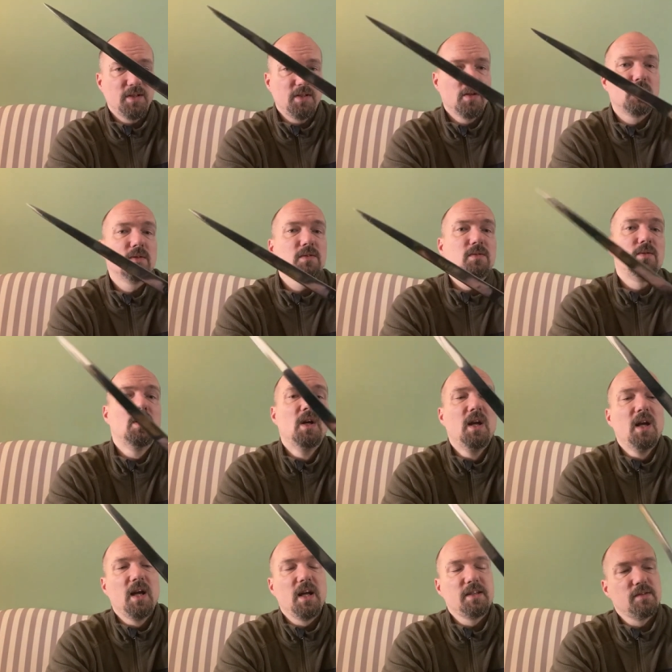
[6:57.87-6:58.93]
but he also
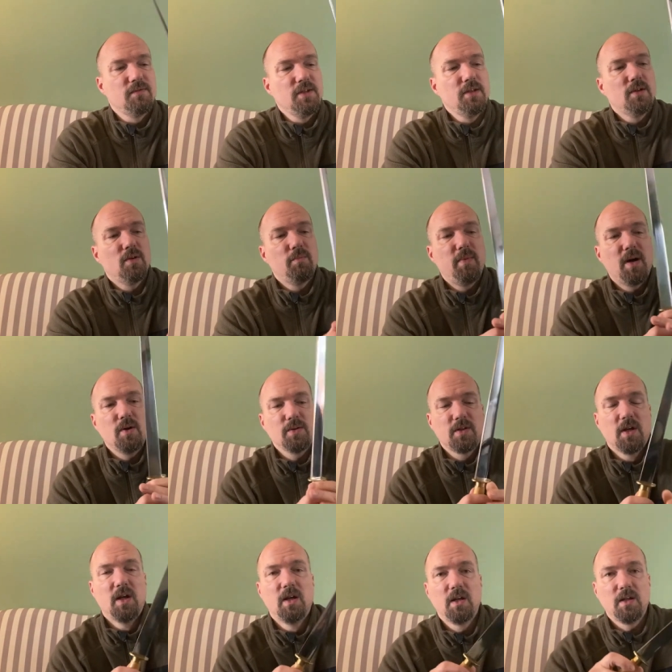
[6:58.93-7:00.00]
has a video about
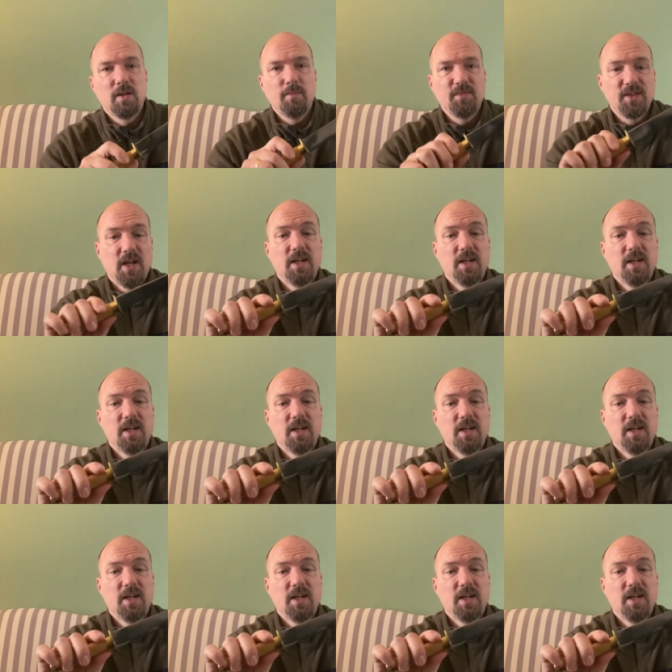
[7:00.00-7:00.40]
um, the